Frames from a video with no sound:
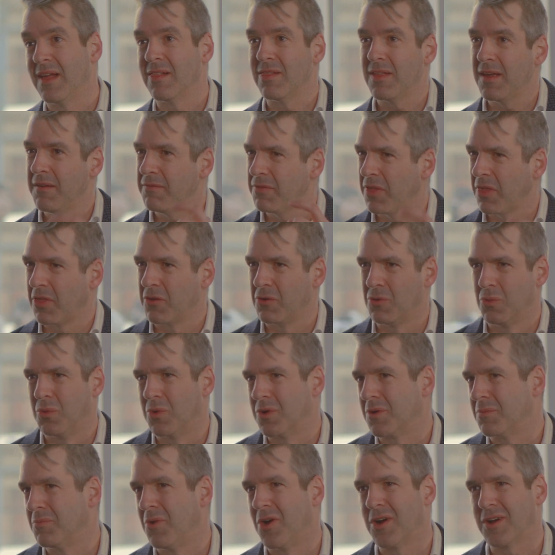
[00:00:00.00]
Leave the little
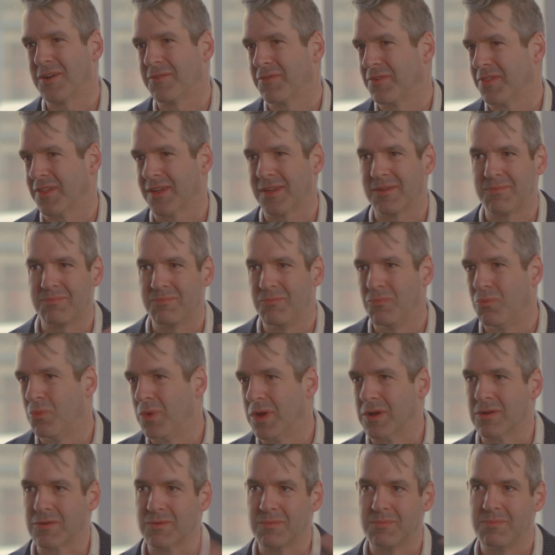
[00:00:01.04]
watermark for the
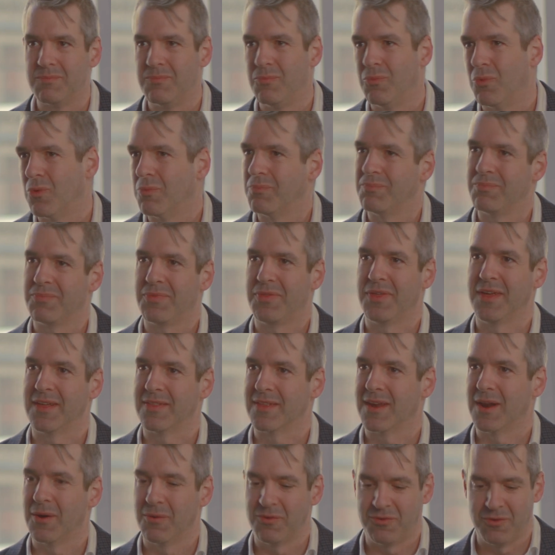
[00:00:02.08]
weird thing
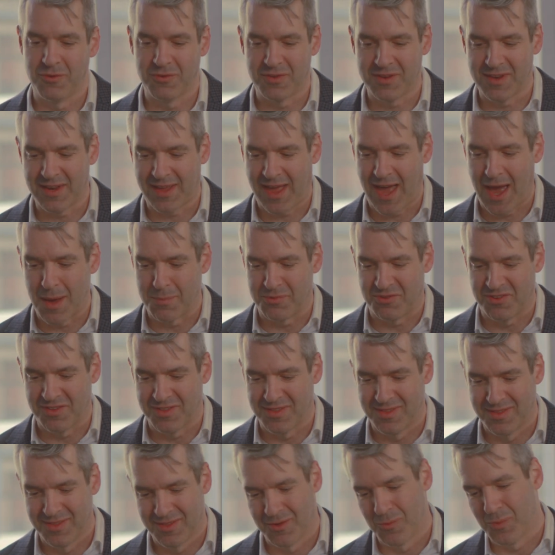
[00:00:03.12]
that I was using to
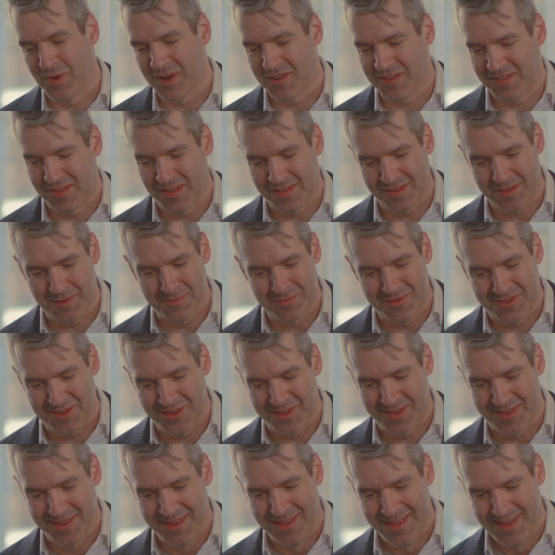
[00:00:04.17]
caption, the weird system
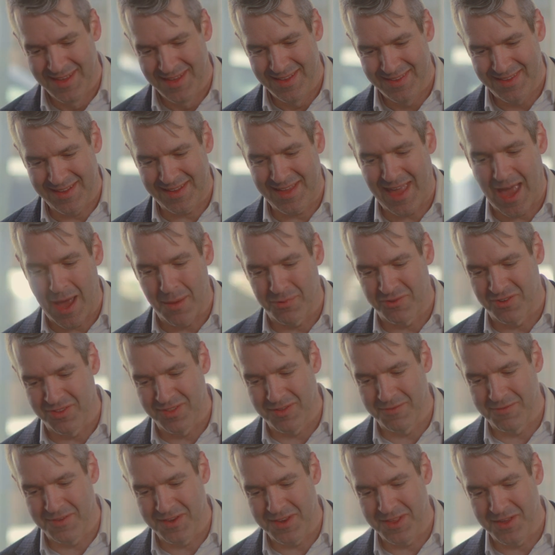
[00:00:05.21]
to caption
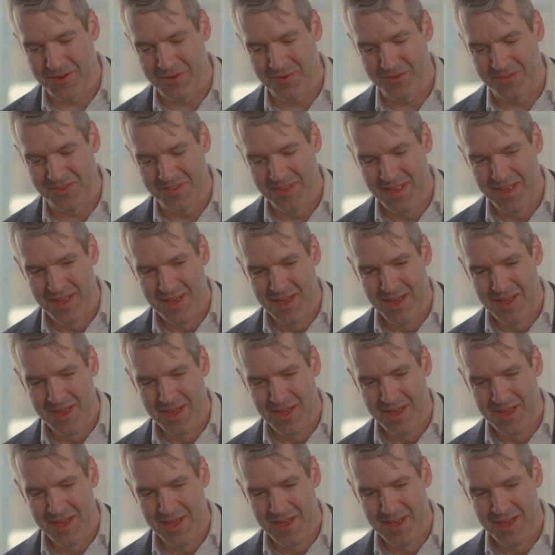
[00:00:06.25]
the videos,